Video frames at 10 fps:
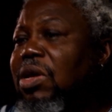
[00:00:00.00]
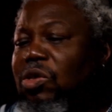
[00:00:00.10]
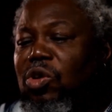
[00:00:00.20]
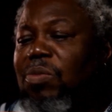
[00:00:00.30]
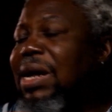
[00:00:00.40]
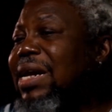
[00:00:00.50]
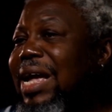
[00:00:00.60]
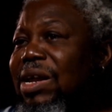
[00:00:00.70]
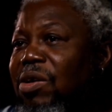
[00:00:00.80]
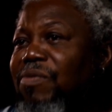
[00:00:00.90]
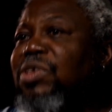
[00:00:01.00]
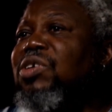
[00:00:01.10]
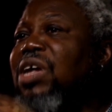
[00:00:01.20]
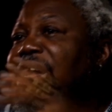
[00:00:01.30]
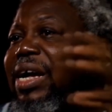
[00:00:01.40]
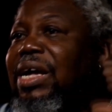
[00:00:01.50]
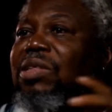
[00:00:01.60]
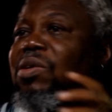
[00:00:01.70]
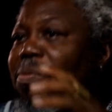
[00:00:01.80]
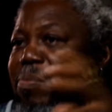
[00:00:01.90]
so that by the end of it you can get
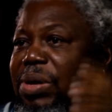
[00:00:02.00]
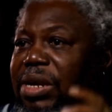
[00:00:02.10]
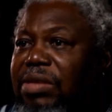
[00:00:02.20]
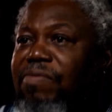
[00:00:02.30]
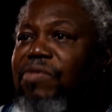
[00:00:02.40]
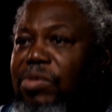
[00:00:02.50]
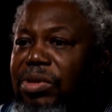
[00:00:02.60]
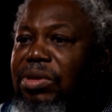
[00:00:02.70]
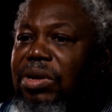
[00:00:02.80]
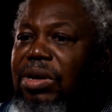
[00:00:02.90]
it complete full.